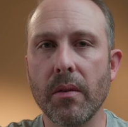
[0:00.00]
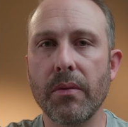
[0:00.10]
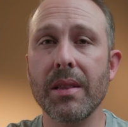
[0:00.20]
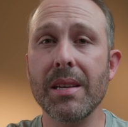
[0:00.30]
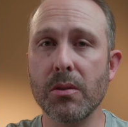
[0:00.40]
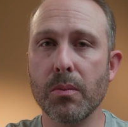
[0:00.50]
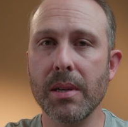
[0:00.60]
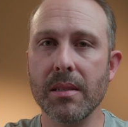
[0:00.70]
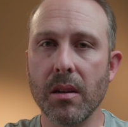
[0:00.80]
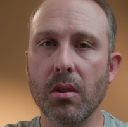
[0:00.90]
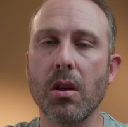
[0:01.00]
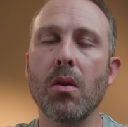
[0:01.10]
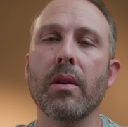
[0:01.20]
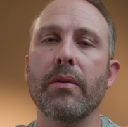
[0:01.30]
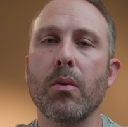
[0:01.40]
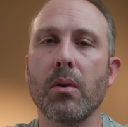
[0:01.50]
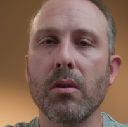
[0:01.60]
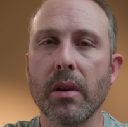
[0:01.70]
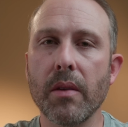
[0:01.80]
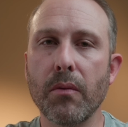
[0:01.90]
For this reason alone, if you are
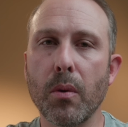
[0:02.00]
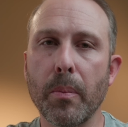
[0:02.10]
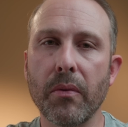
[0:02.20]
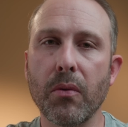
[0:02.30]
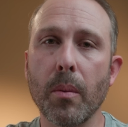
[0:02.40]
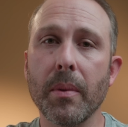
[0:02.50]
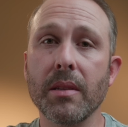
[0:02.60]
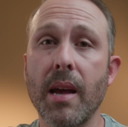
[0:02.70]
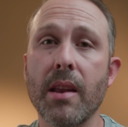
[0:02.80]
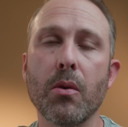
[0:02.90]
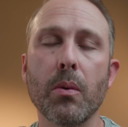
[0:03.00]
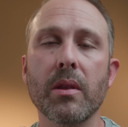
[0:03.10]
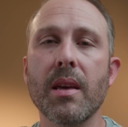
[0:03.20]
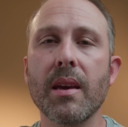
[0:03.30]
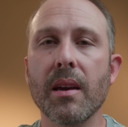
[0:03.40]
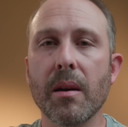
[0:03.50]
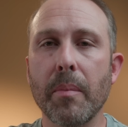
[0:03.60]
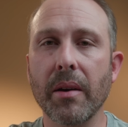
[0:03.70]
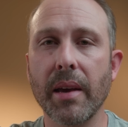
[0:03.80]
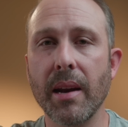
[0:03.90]
looking for performance and you are thinking
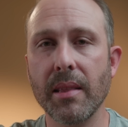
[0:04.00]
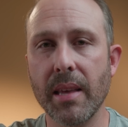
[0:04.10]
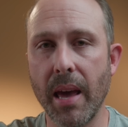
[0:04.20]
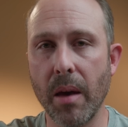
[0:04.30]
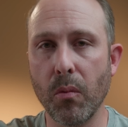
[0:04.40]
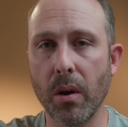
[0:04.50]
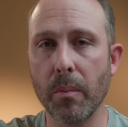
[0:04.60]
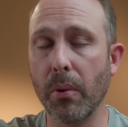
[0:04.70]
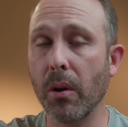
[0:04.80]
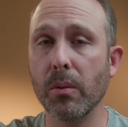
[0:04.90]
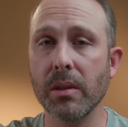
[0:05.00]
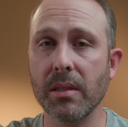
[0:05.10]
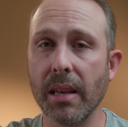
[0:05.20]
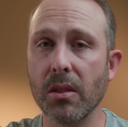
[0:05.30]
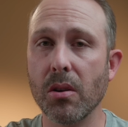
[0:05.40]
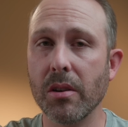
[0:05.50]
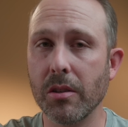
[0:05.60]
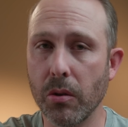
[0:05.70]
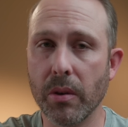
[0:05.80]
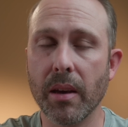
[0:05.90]
about getting the M one Pro with, say,
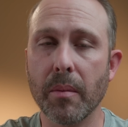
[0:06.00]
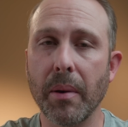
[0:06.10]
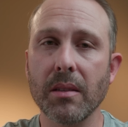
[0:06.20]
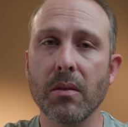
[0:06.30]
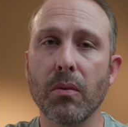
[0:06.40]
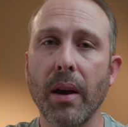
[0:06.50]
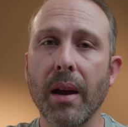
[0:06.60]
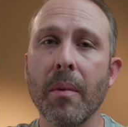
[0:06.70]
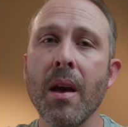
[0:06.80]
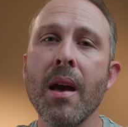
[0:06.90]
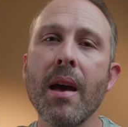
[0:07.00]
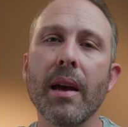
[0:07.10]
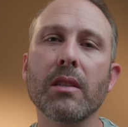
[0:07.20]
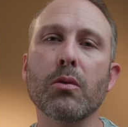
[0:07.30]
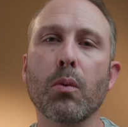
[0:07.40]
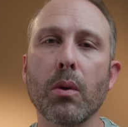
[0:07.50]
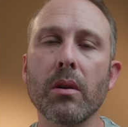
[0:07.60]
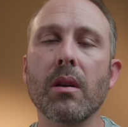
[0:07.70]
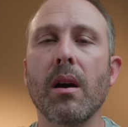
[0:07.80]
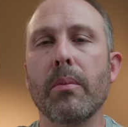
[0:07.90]
thirty-two gigabytes of RAM, it's
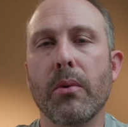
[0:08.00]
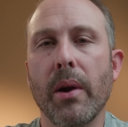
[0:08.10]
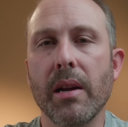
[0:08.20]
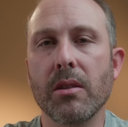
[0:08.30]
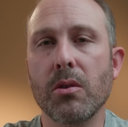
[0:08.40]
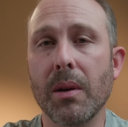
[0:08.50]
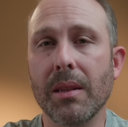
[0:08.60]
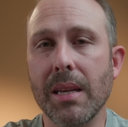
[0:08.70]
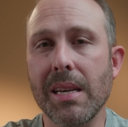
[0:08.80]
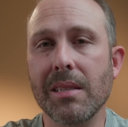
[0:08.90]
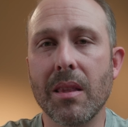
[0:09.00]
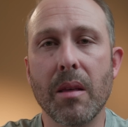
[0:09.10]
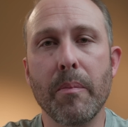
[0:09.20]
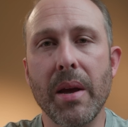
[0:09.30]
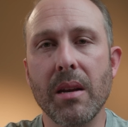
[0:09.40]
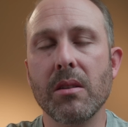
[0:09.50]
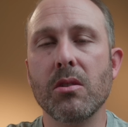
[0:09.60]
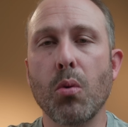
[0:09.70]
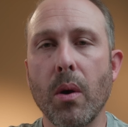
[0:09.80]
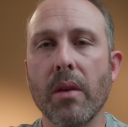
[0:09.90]
worth upgrading to at least the binned
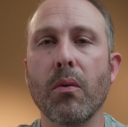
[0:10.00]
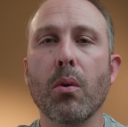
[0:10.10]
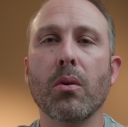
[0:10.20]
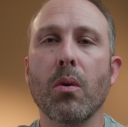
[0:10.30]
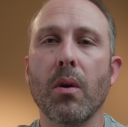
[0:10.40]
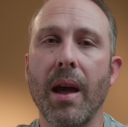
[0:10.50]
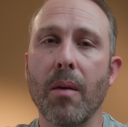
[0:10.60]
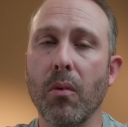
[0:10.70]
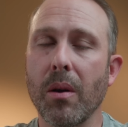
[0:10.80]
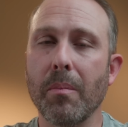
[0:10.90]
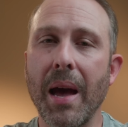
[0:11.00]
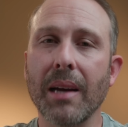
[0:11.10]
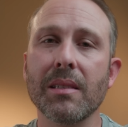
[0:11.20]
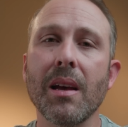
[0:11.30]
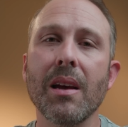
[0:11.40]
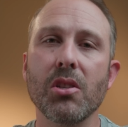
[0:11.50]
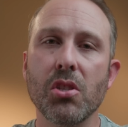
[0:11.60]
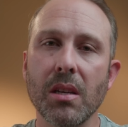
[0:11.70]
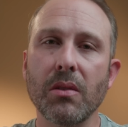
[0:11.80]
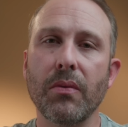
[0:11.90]
twenty-four core M one Max
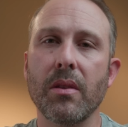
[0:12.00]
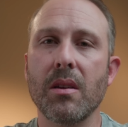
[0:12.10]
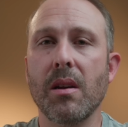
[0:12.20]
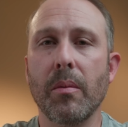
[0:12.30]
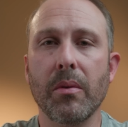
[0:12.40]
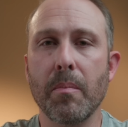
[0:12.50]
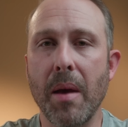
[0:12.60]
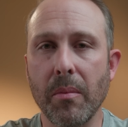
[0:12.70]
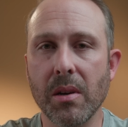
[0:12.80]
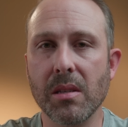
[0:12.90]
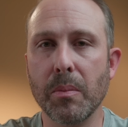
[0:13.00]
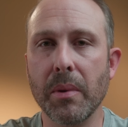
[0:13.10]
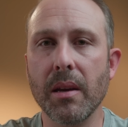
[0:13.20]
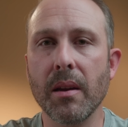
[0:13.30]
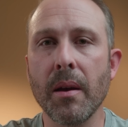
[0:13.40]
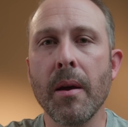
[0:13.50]
just for the doubled memory speed.